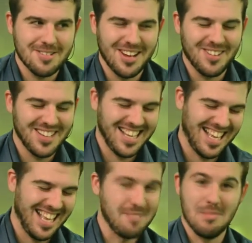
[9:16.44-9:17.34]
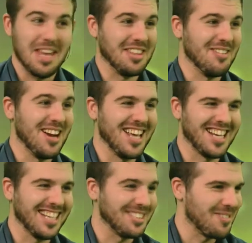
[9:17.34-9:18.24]
No, me either, really. You
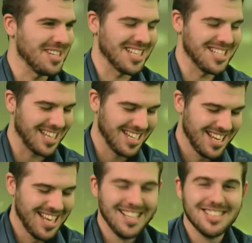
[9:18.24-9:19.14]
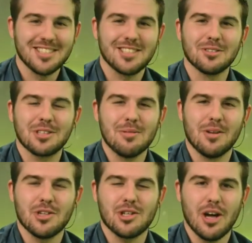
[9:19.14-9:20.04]
had to research that. So still to come
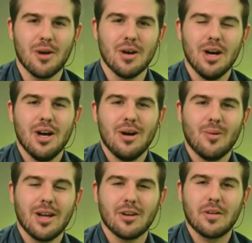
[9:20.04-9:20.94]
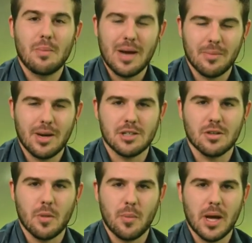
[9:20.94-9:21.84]
on the show, we look at the back pages
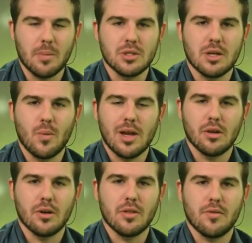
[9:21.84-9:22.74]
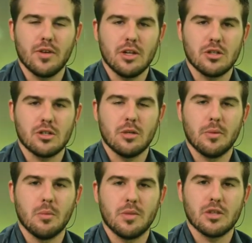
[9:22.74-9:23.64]
of the papers and we look at the fixtures
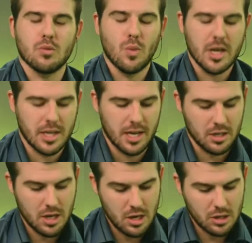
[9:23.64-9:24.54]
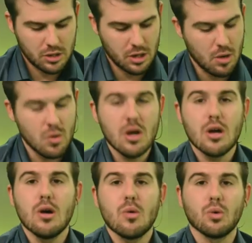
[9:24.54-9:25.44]
coming up this weekend. So
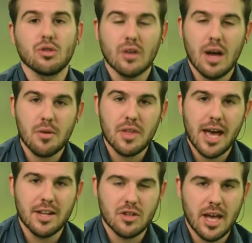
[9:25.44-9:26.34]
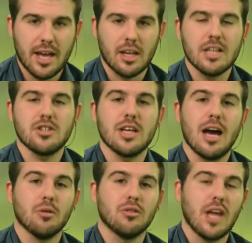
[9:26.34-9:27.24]
we'll start with the head-to-head. Let's see
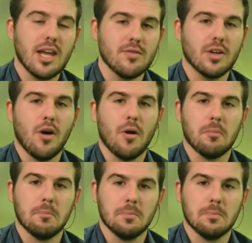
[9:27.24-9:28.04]
how Dave got on.